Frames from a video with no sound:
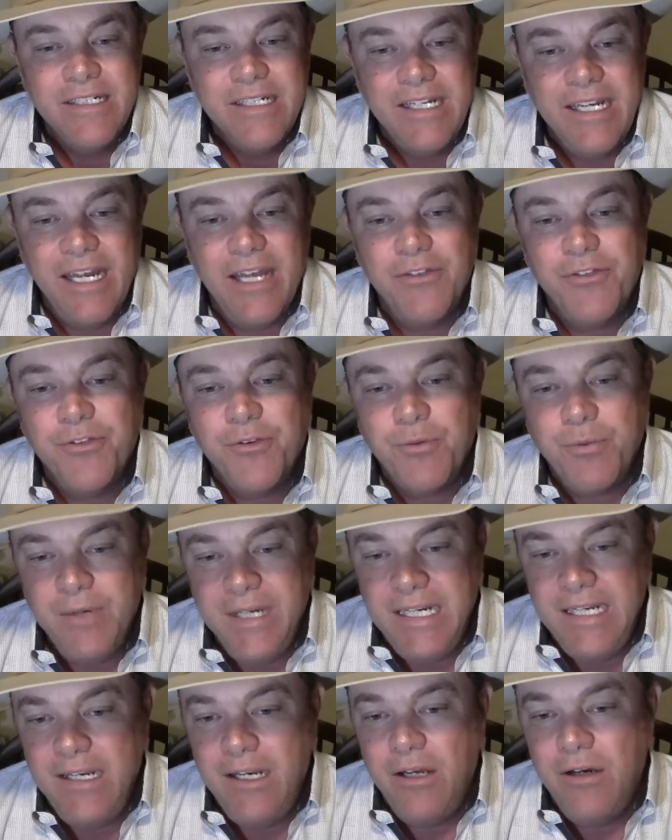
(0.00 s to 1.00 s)
He had
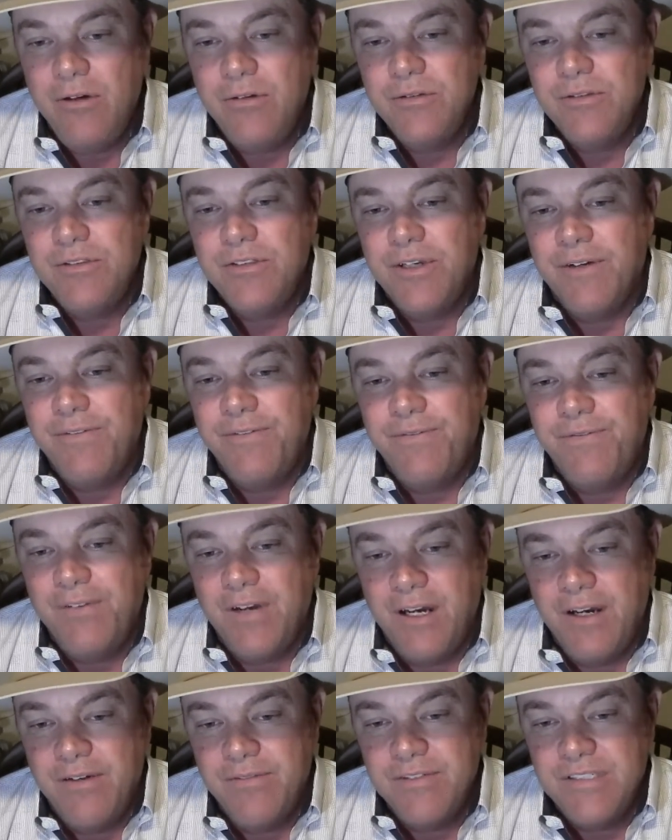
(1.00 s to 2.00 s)
three loads of
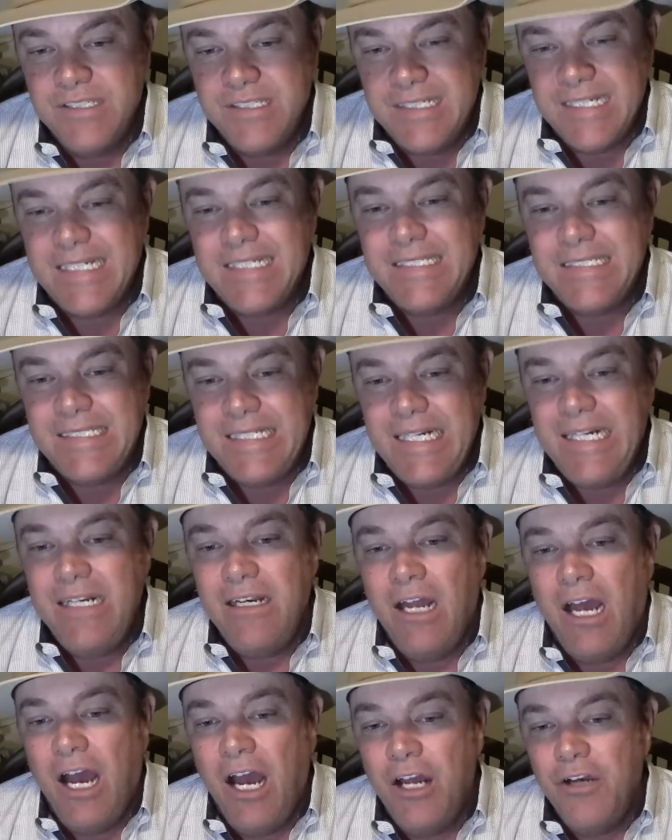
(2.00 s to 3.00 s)

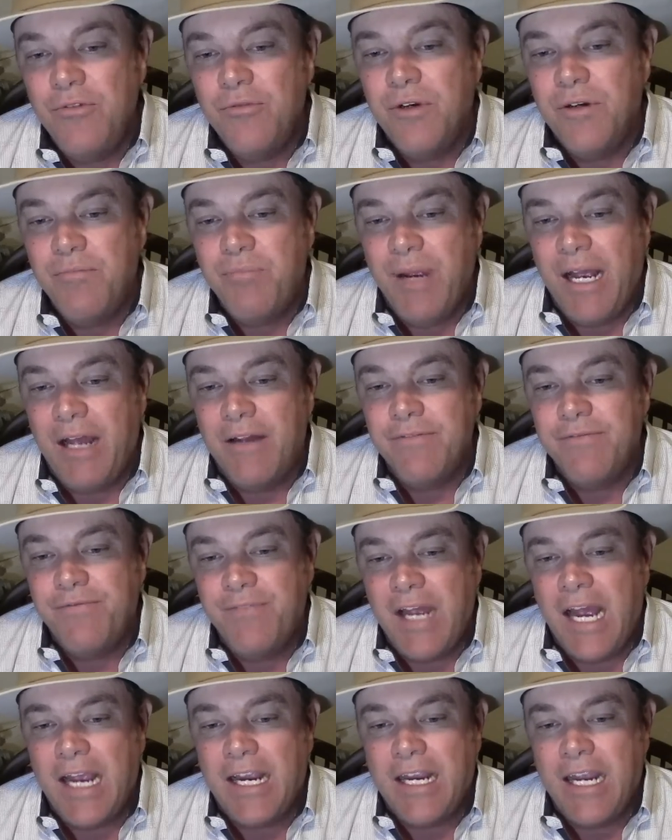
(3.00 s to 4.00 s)
1,600-pound
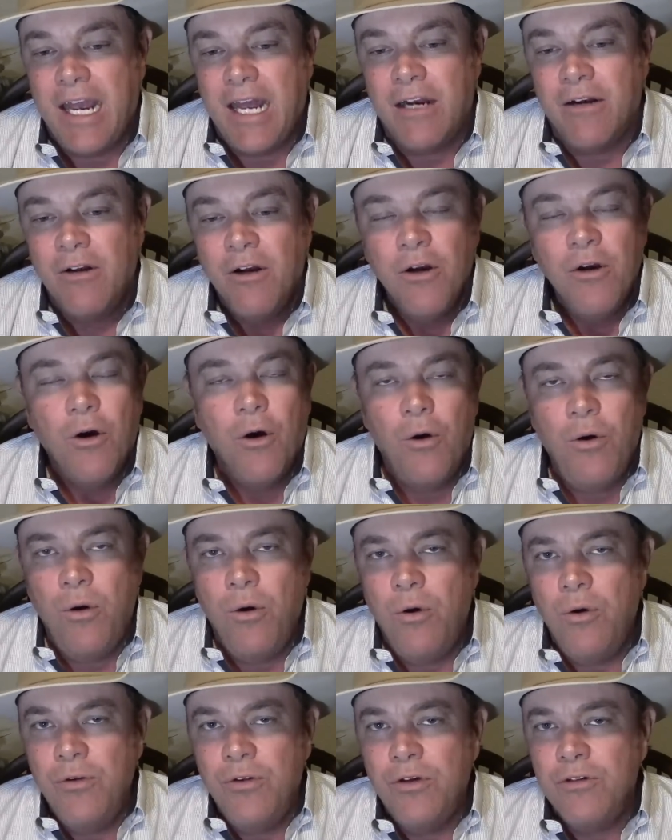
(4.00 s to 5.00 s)
fat cattle.
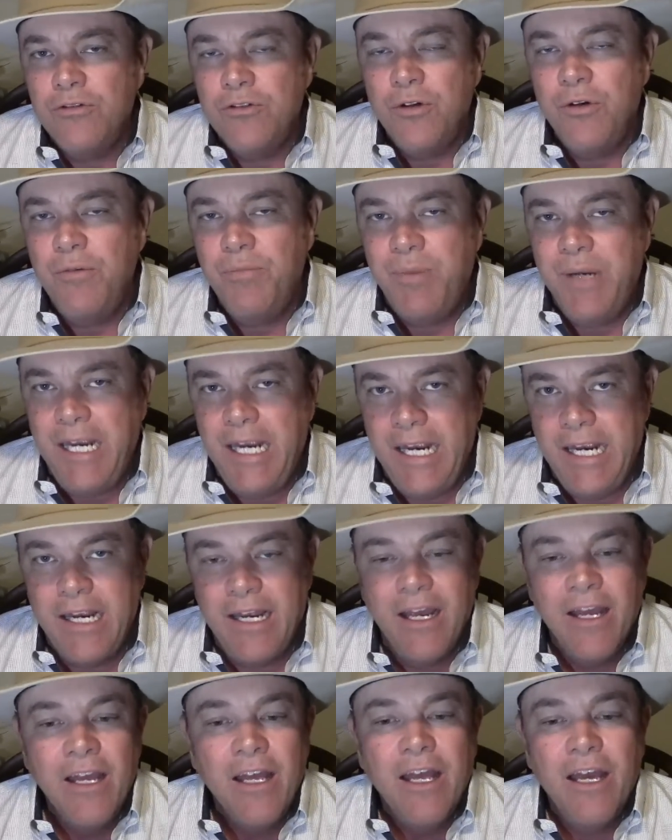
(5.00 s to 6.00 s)
Oh, they're too
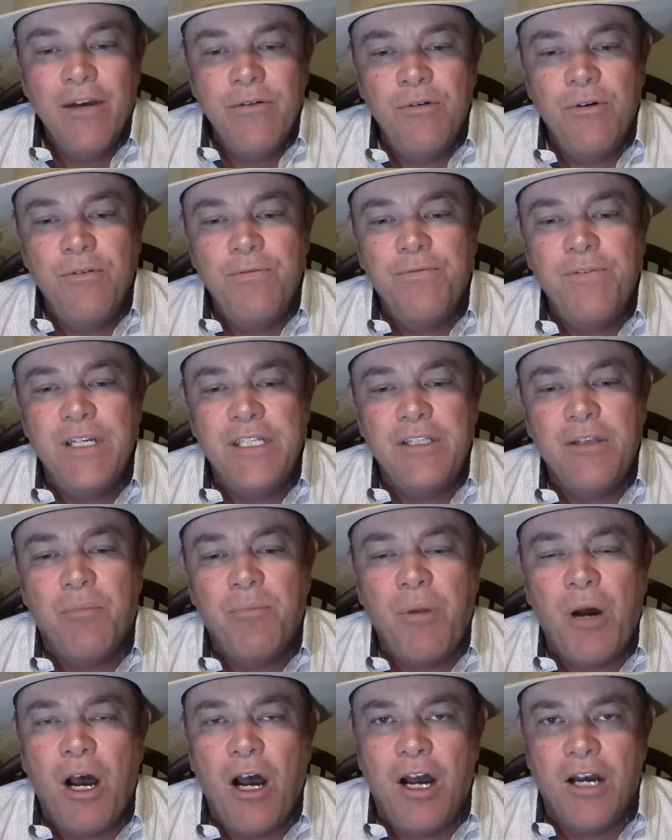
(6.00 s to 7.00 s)
big. They won't fit the
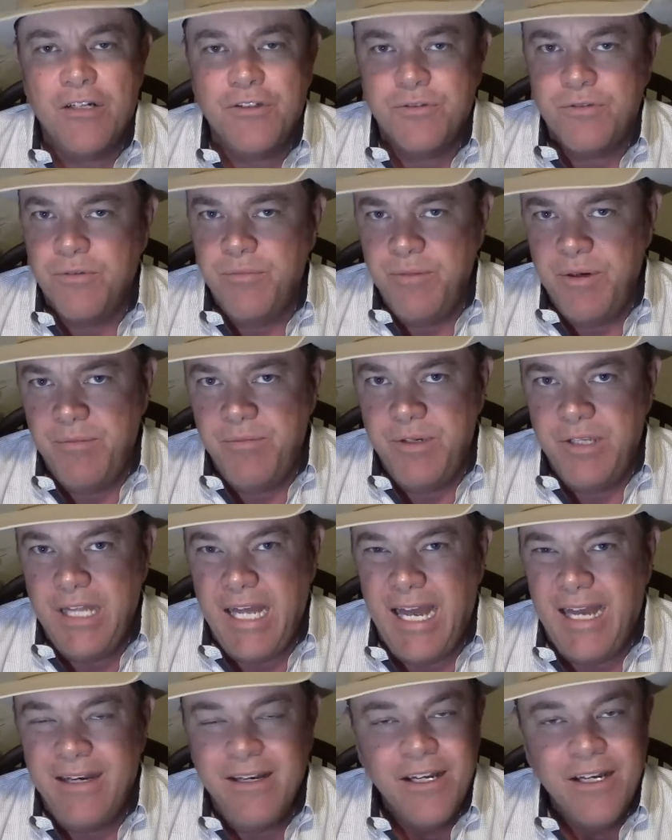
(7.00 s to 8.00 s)
box. Remember
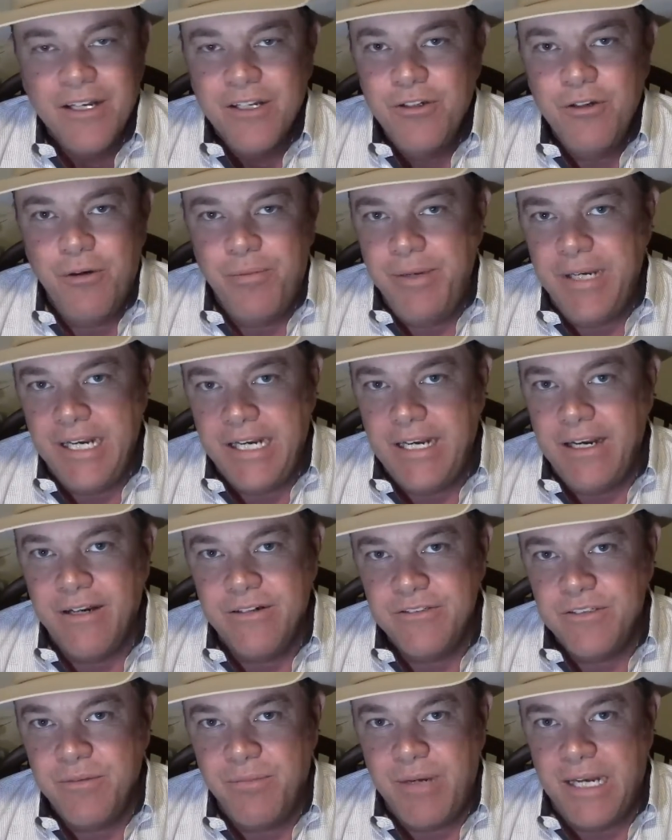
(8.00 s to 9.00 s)
that? Nobody
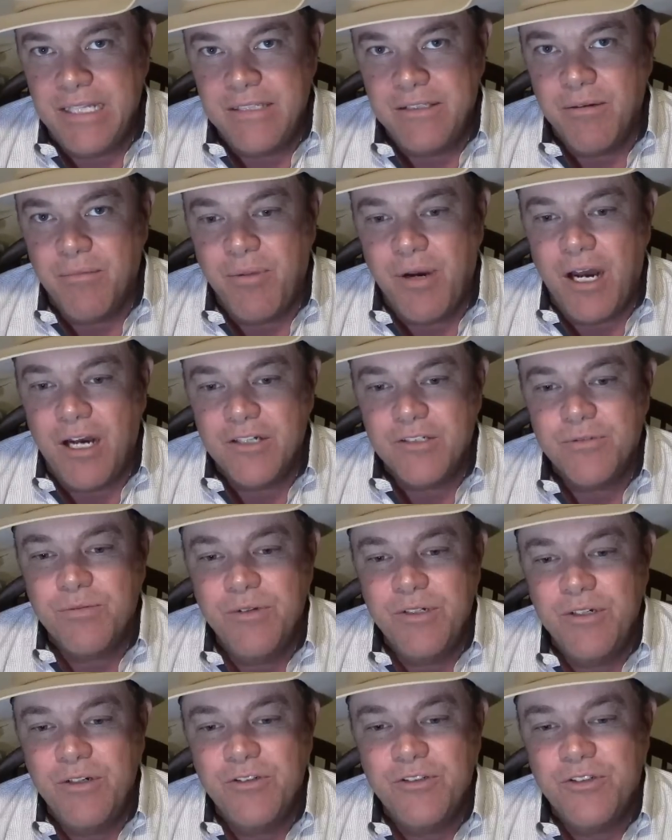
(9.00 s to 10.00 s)
cares about the box
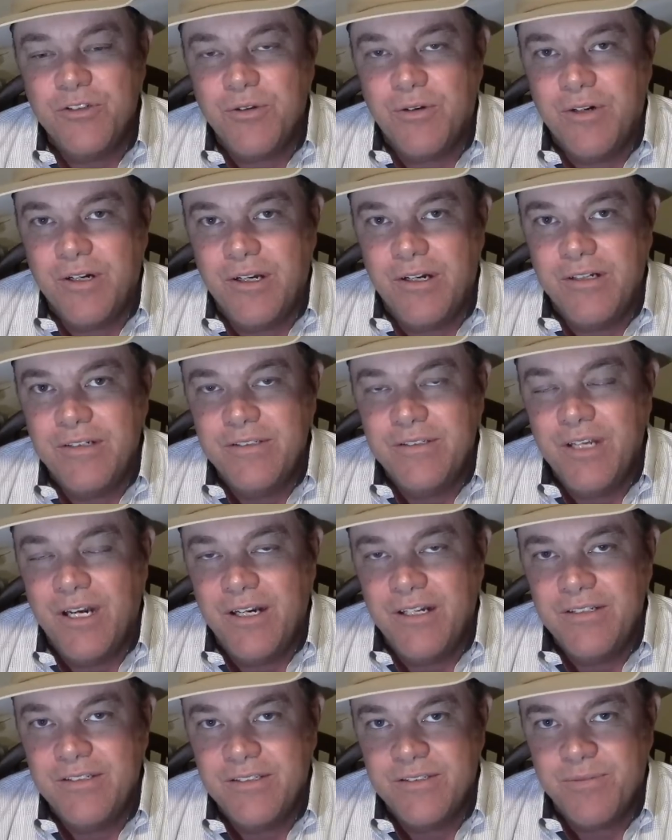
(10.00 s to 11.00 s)
when you're short
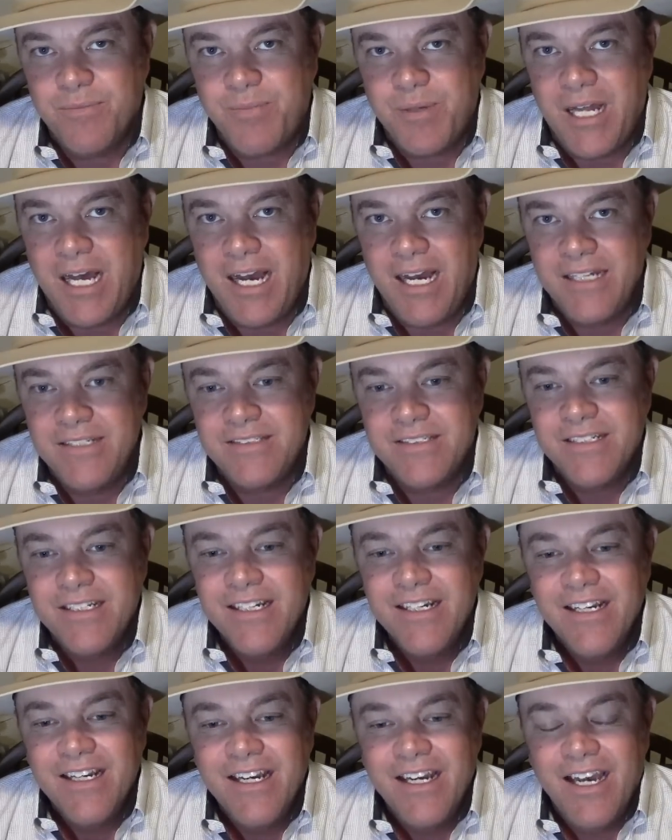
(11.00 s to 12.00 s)
on supplies
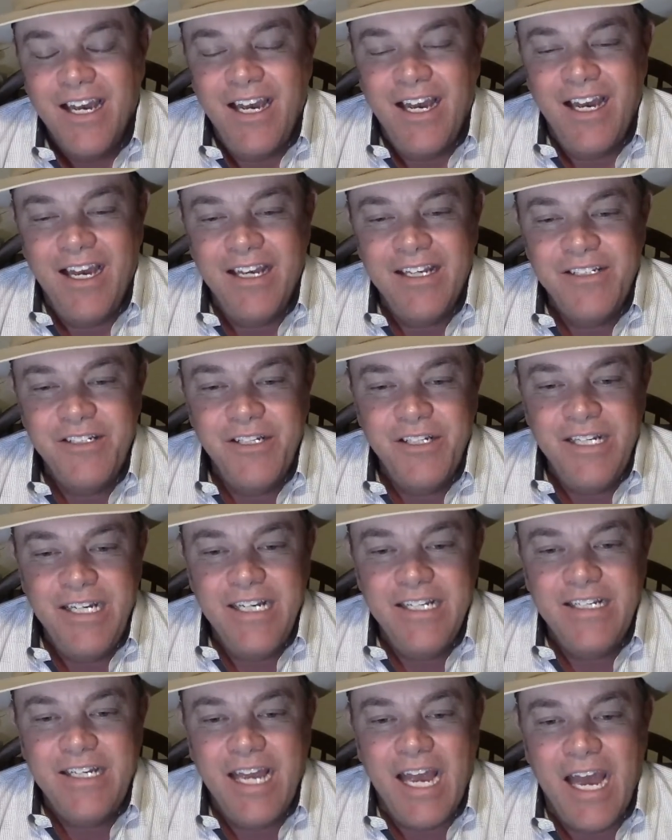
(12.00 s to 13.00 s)
and you
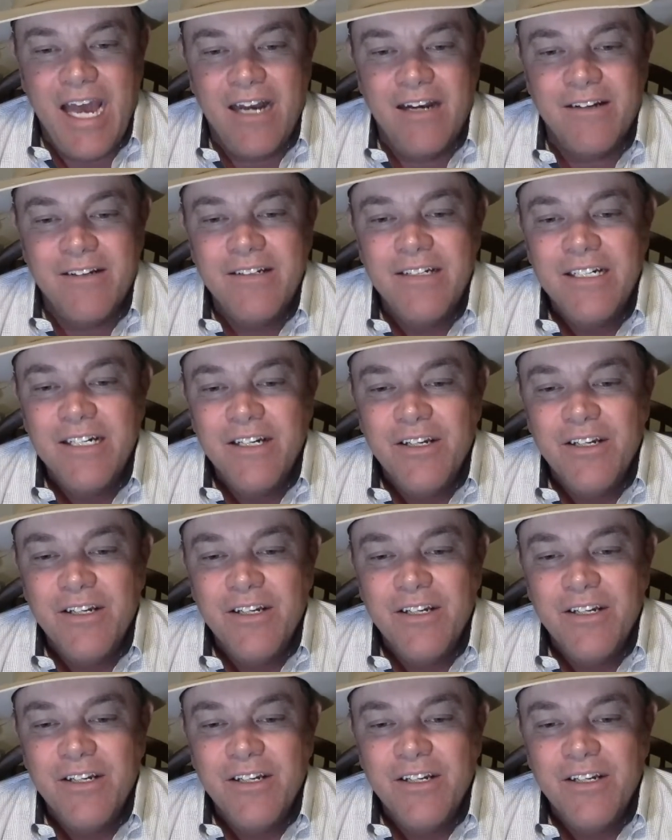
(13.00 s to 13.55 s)
need cattle.